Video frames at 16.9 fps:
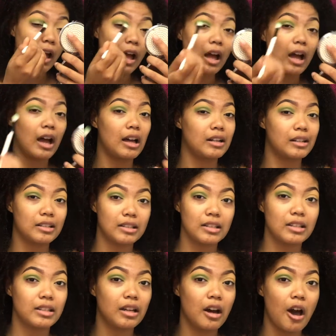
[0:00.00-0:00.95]
And
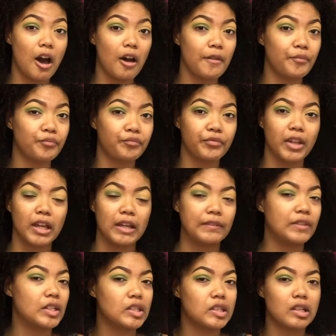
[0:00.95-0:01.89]
honestly, y'all,
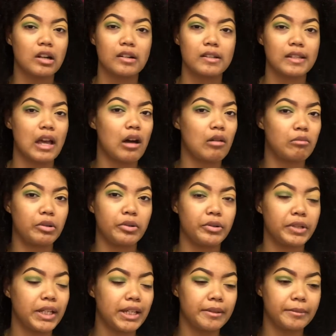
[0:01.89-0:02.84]
if this turns out
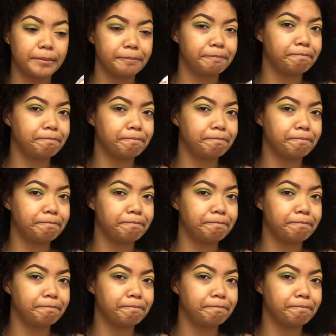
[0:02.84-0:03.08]
booty,